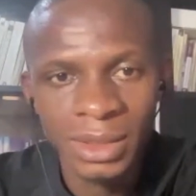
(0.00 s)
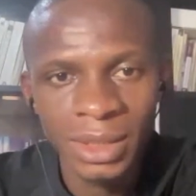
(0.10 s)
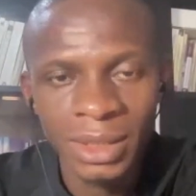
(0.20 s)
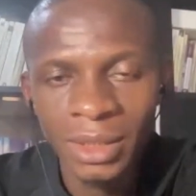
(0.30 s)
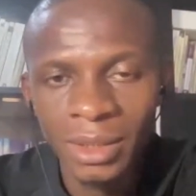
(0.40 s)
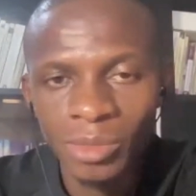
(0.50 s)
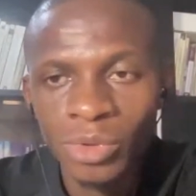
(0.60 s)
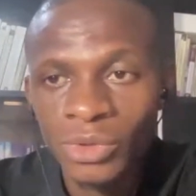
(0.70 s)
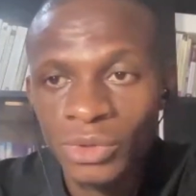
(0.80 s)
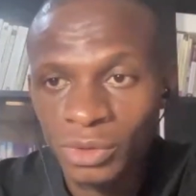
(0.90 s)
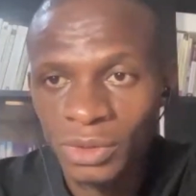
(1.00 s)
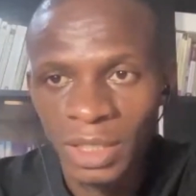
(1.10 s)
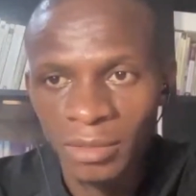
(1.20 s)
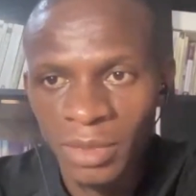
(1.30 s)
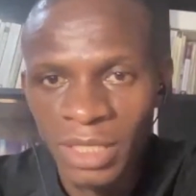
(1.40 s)
taking a
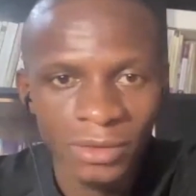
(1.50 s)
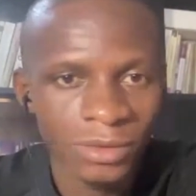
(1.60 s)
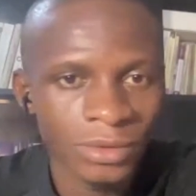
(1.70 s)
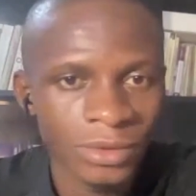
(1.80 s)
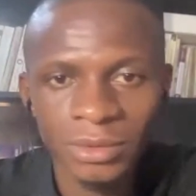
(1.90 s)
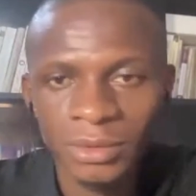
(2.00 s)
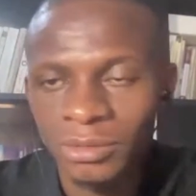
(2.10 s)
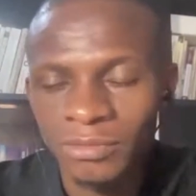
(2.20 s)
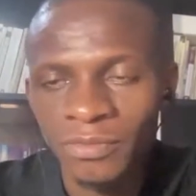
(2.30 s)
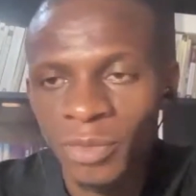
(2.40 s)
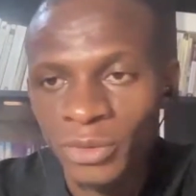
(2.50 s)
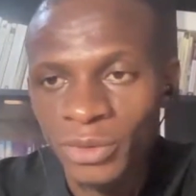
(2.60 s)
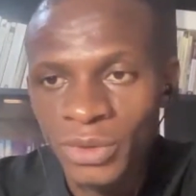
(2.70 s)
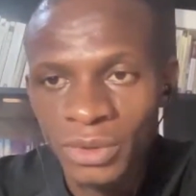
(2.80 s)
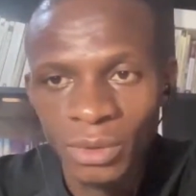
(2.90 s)
prototype that you built